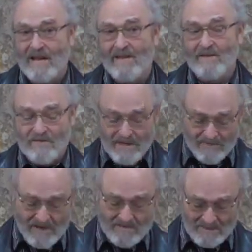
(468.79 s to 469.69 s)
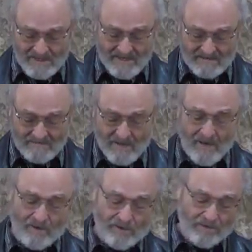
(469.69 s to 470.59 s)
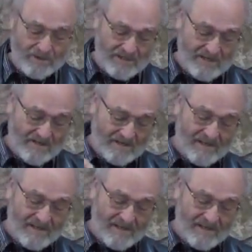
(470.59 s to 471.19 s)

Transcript: And the thief comes in to steal,